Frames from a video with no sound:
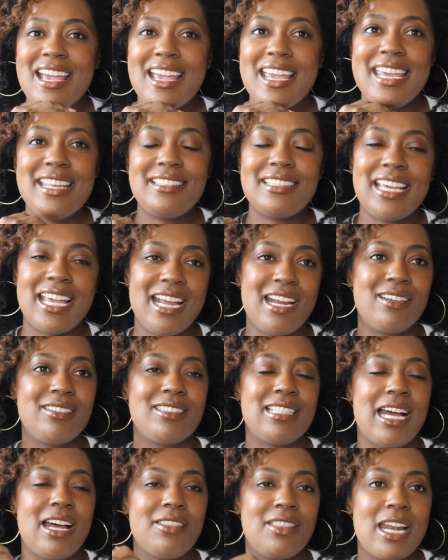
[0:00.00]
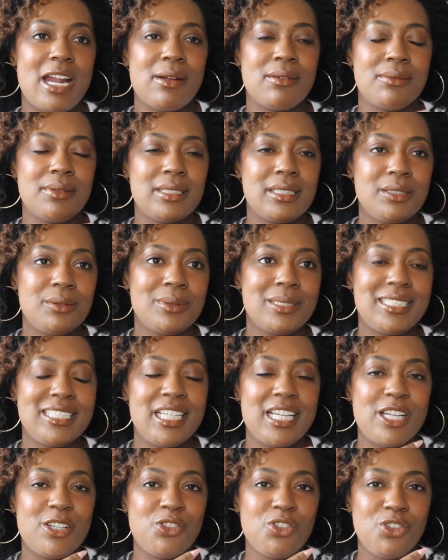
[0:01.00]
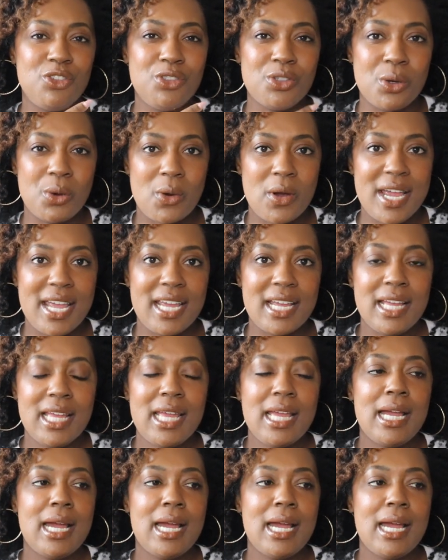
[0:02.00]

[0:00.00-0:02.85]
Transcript: It's a hairstyle that I really, really enjoy.